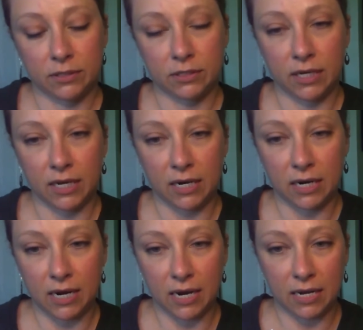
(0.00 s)
So I get a
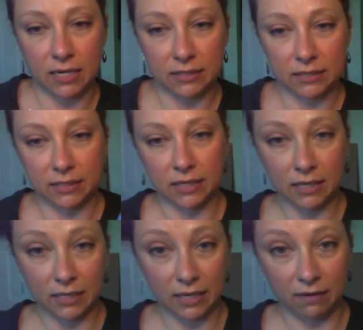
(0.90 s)
nice
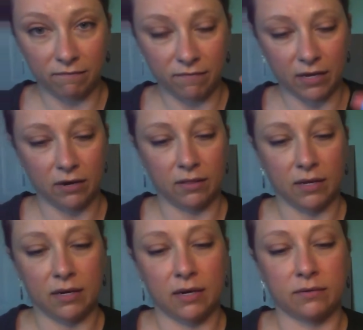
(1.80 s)
clean fit on
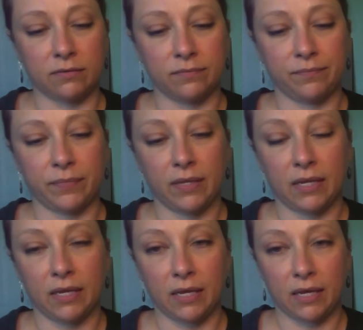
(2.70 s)
that nail.
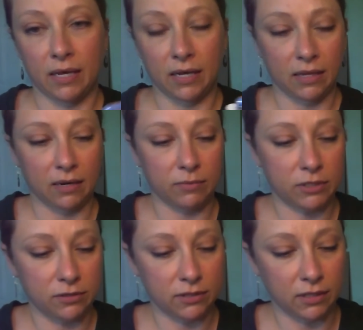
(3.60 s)
And then I'm
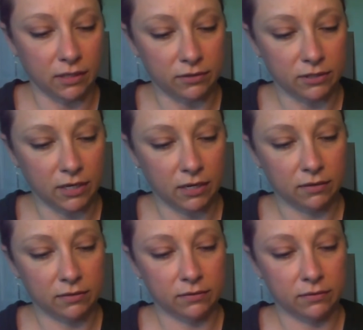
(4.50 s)
just using the other side.